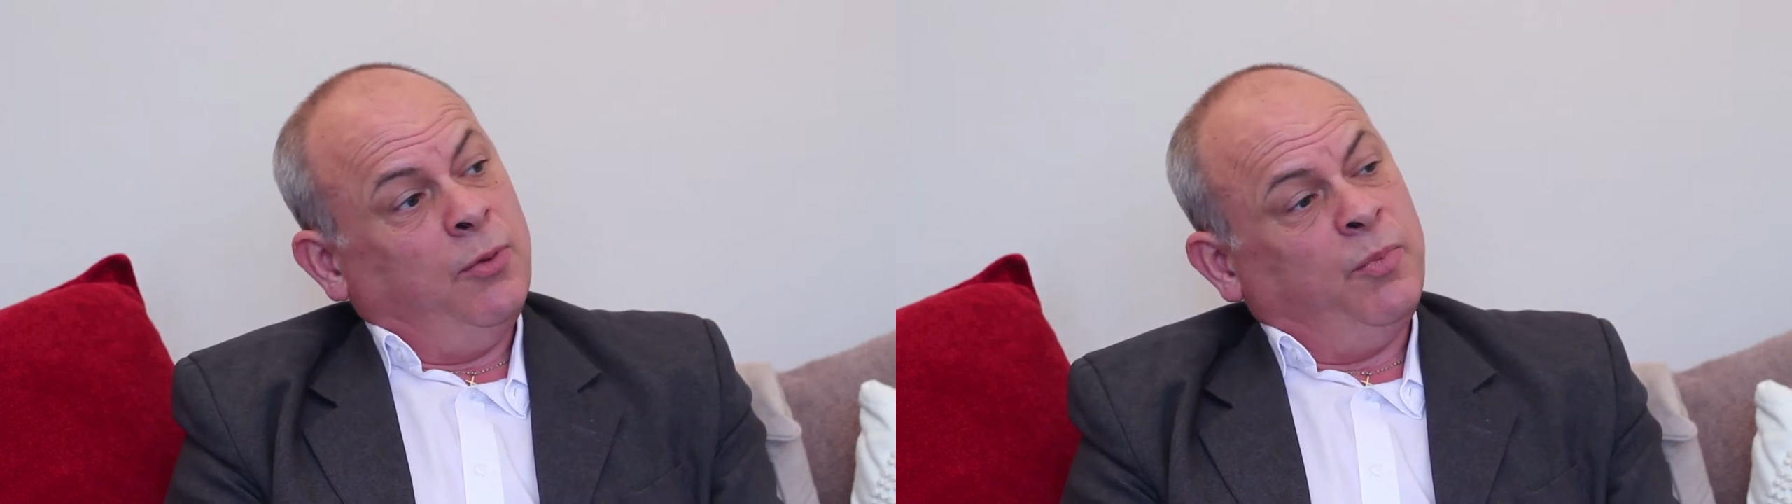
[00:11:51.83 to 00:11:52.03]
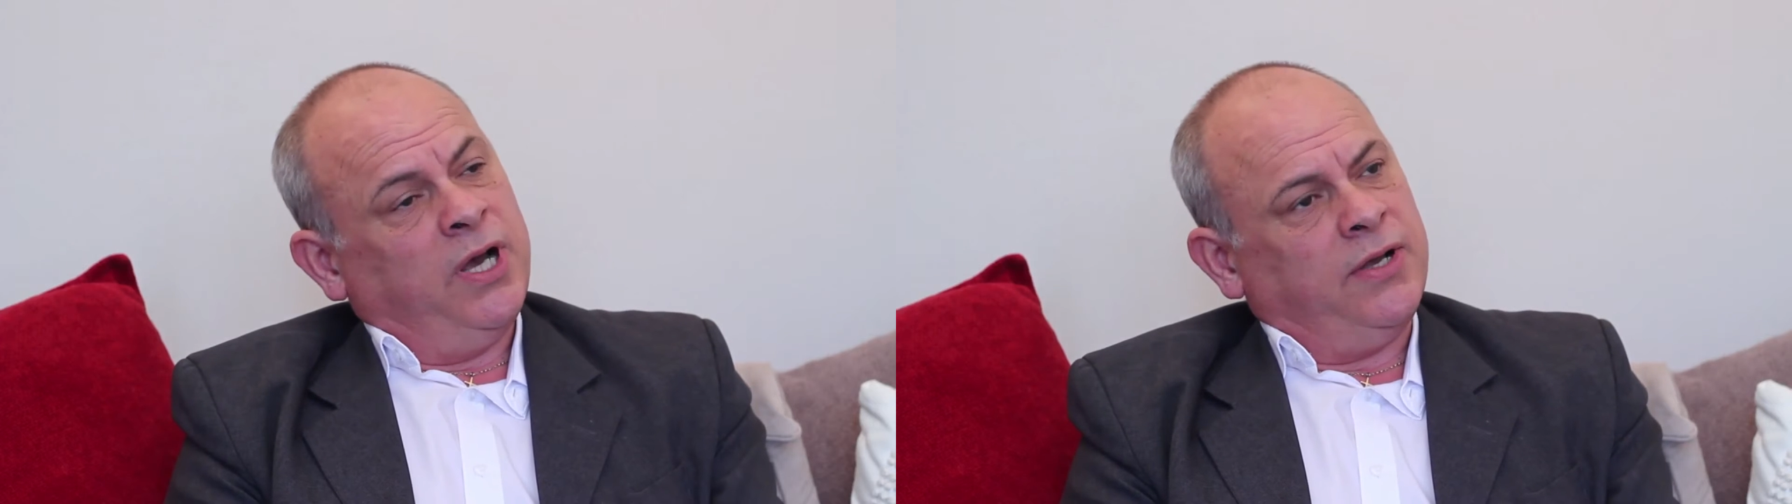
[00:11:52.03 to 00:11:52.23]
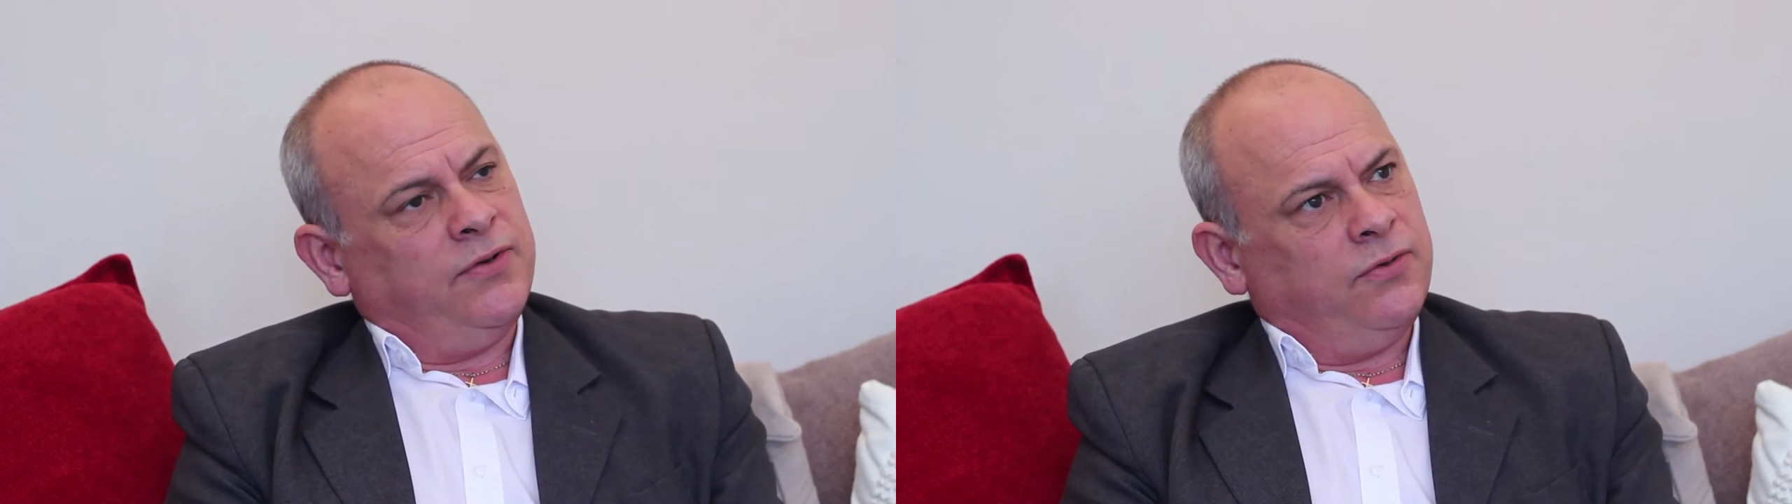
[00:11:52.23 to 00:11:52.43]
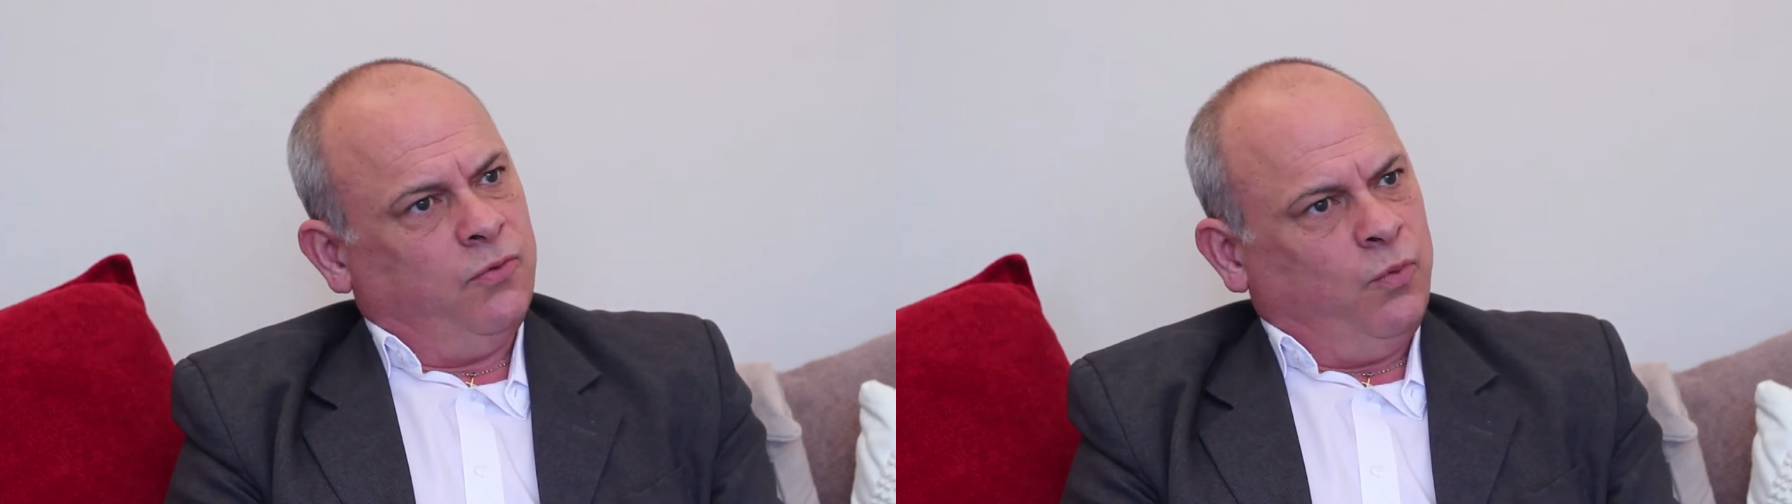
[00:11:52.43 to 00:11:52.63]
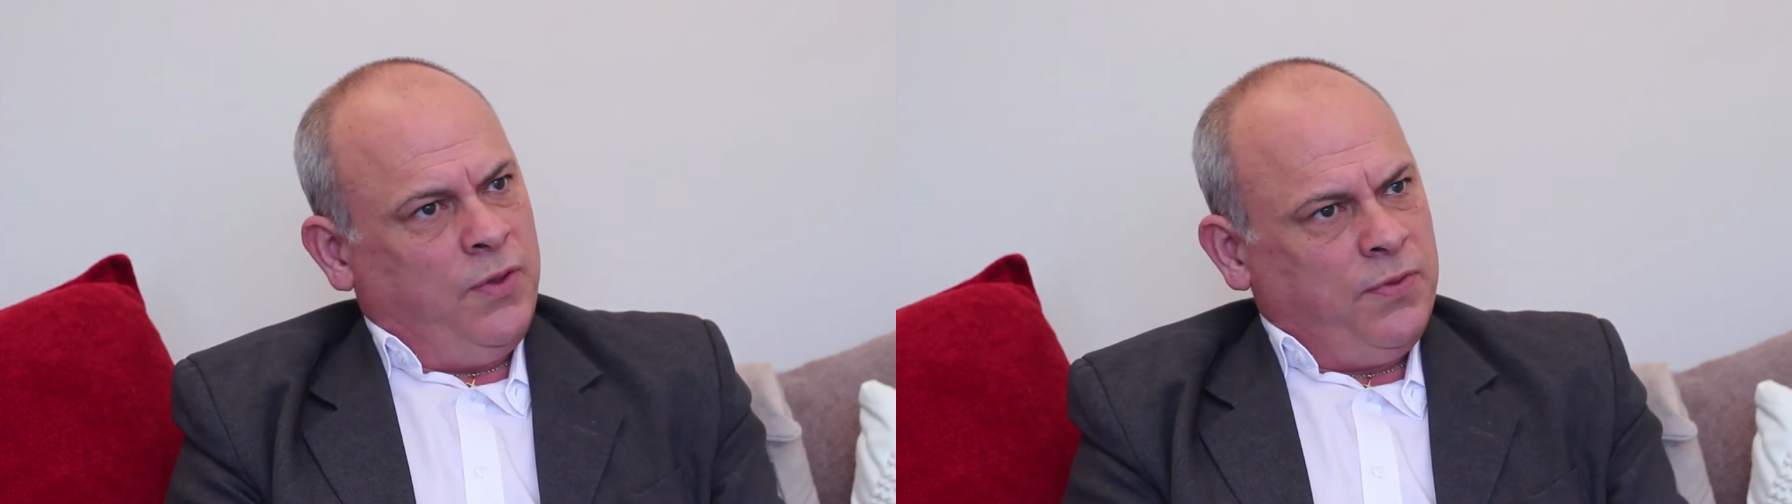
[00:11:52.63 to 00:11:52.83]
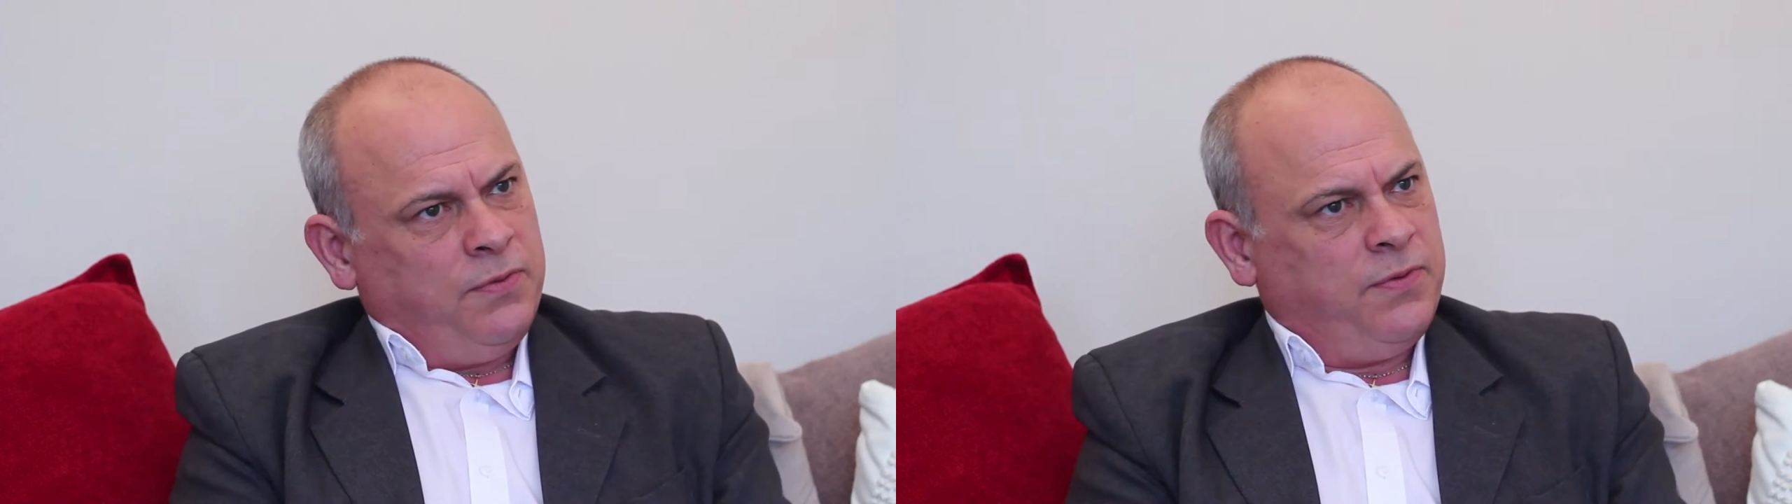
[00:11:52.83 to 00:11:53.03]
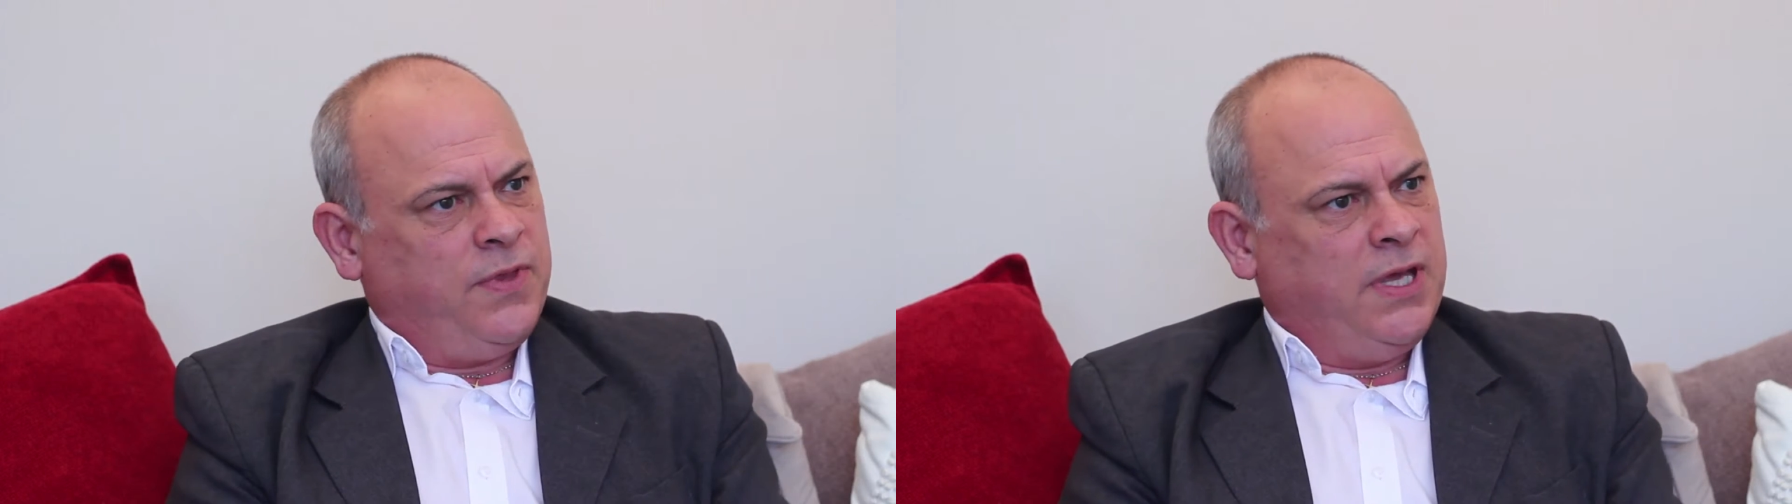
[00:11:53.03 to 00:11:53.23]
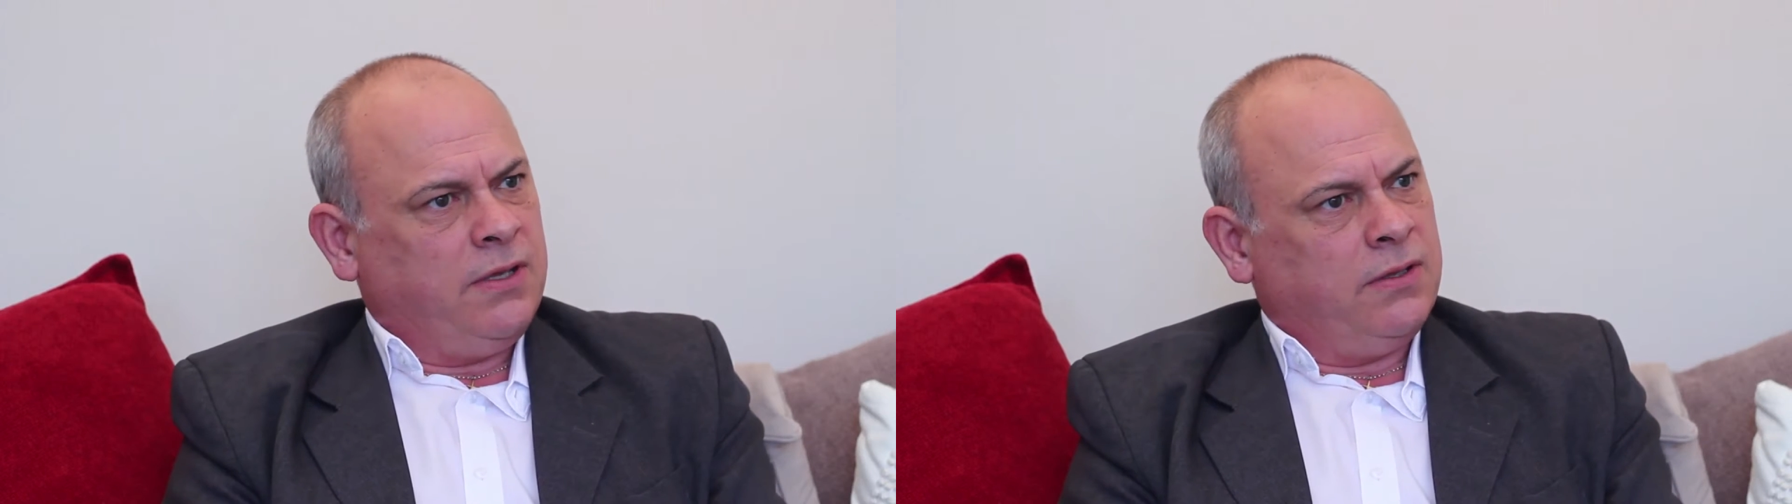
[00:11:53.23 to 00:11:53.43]
But one
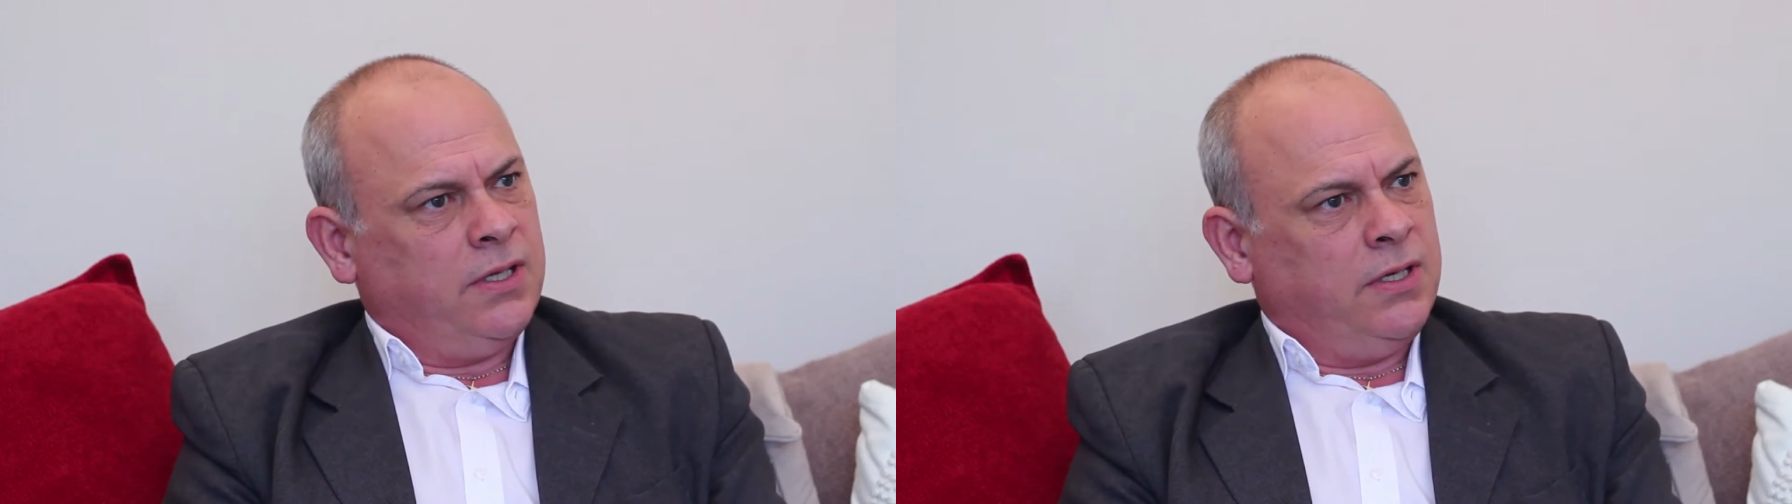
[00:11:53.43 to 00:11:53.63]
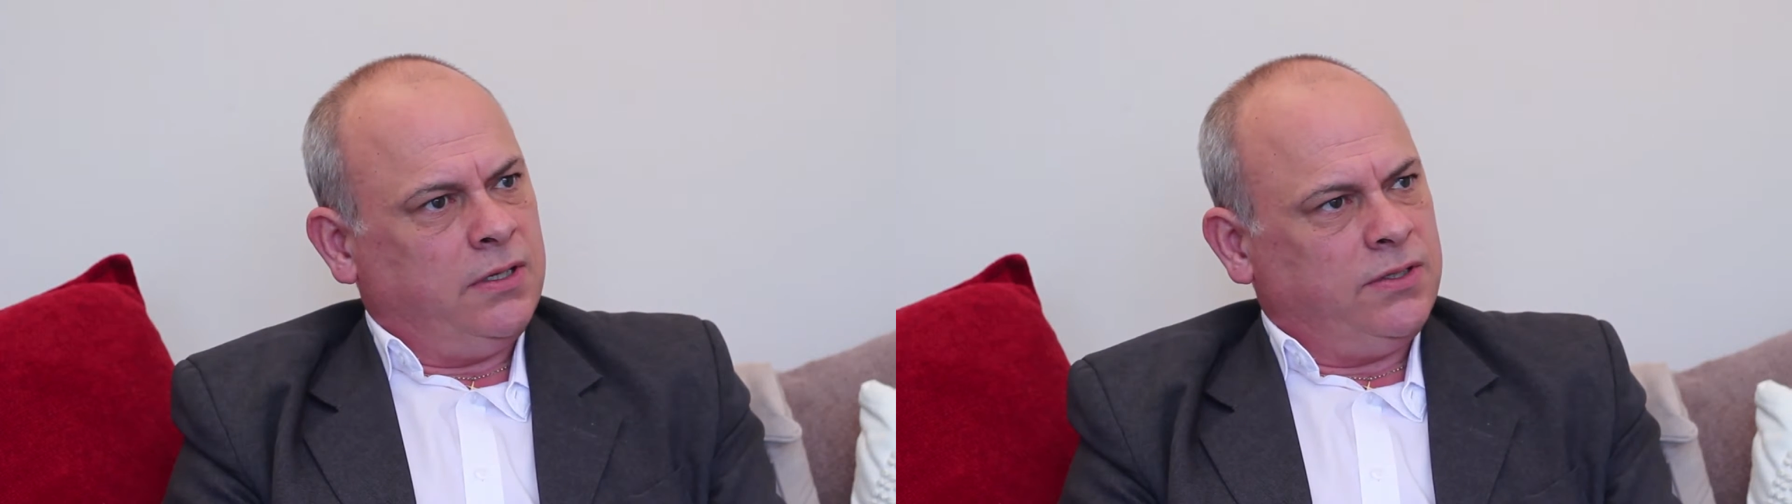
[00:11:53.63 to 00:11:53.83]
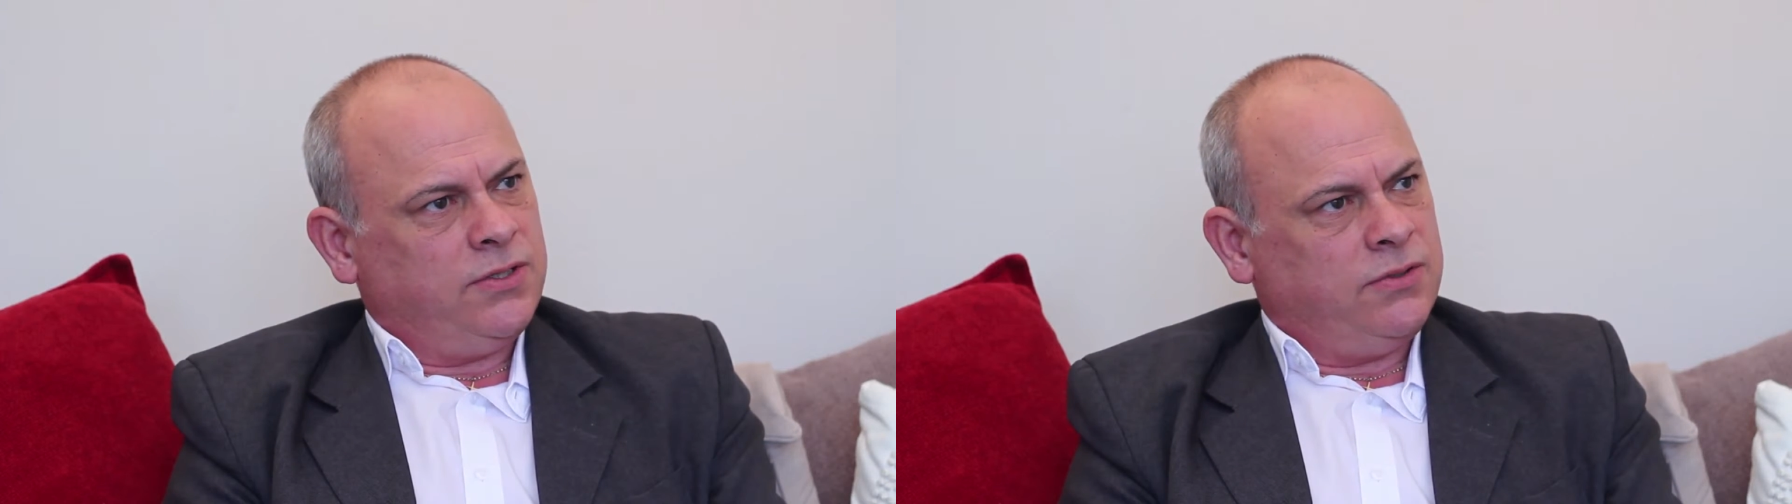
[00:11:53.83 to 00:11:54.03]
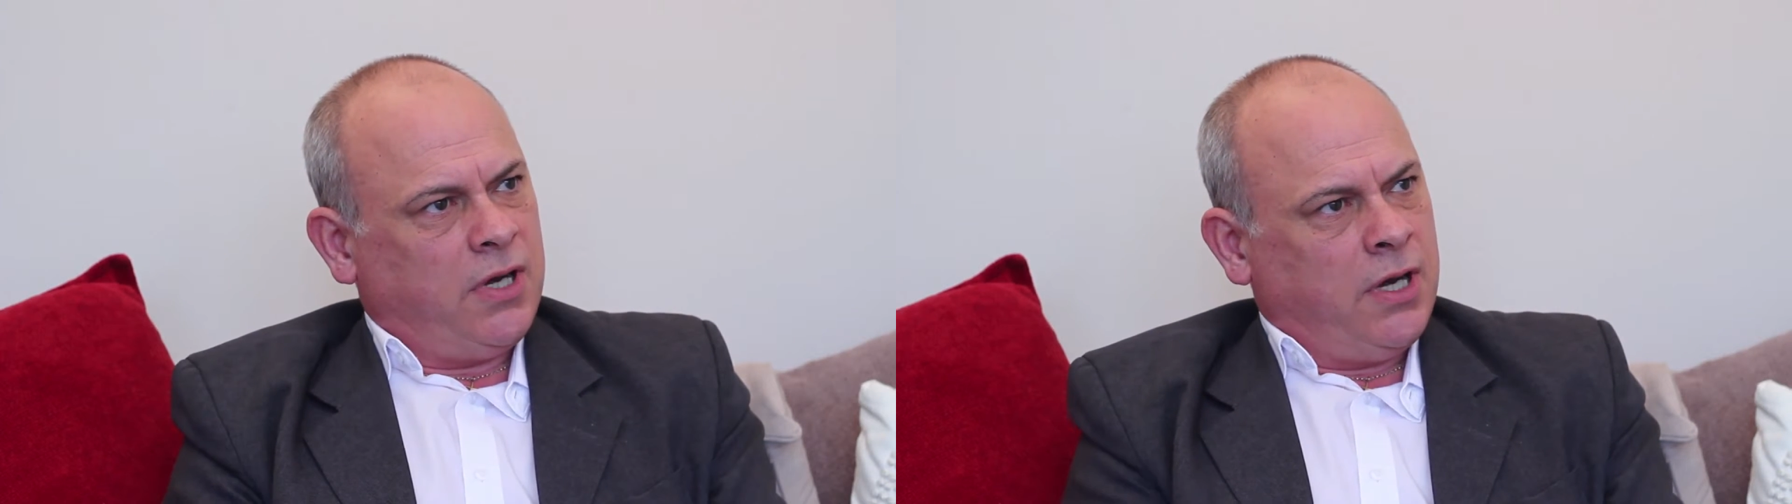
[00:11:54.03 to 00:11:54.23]
thing that